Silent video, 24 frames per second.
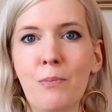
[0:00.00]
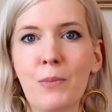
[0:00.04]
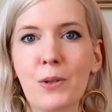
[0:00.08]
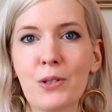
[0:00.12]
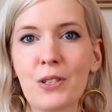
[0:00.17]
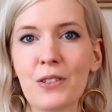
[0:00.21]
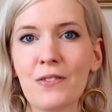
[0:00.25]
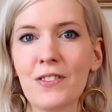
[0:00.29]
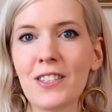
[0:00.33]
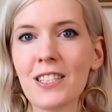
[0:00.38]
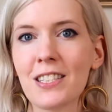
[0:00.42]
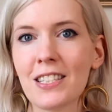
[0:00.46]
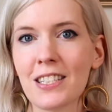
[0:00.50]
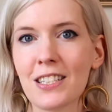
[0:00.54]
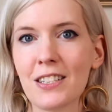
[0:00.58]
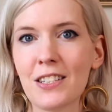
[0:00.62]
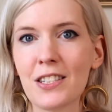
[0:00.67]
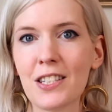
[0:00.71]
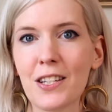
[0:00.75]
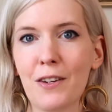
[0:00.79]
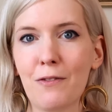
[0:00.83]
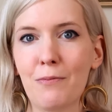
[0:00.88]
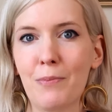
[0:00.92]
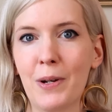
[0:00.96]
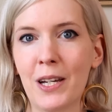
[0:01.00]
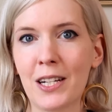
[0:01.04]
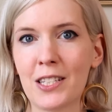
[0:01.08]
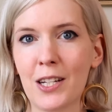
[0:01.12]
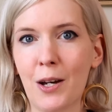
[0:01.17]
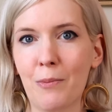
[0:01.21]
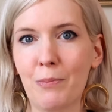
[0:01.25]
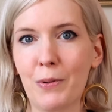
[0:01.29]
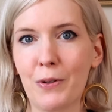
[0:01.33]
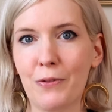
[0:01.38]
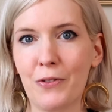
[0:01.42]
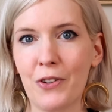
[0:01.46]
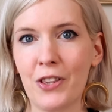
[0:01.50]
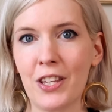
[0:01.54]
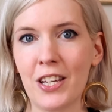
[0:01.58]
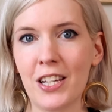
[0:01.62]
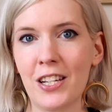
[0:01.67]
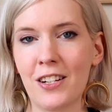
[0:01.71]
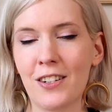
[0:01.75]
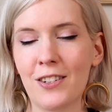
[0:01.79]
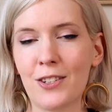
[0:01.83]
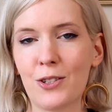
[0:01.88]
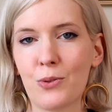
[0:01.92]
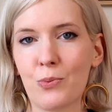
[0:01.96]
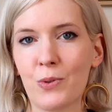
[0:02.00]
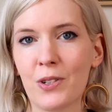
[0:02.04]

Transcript: Most of the skills I've picked up over the years